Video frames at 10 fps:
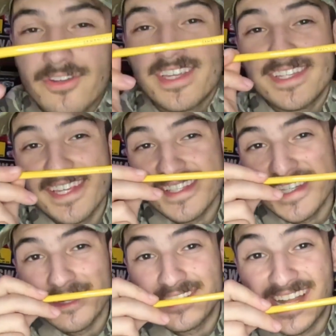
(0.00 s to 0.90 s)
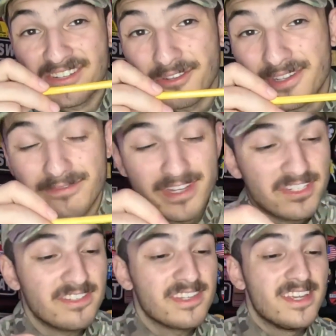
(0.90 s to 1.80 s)
that it says Terran Tactical
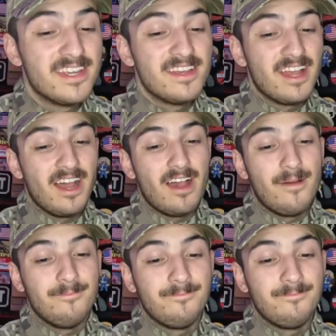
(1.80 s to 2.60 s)
Innovations. I